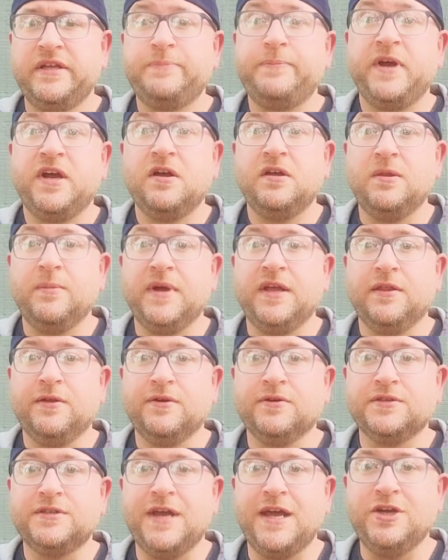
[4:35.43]
bigger than my
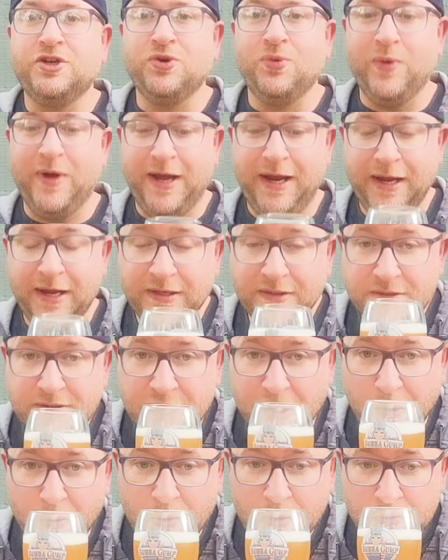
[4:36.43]
little station wagon,
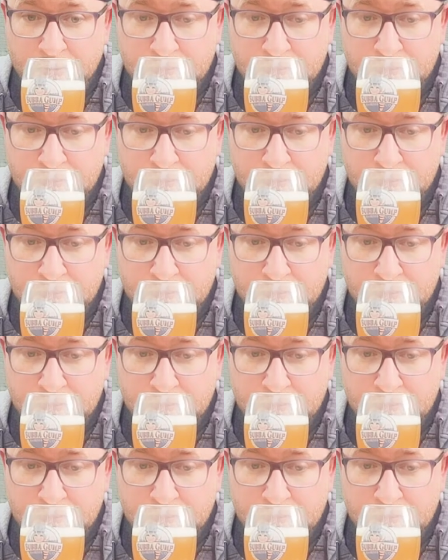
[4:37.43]
so.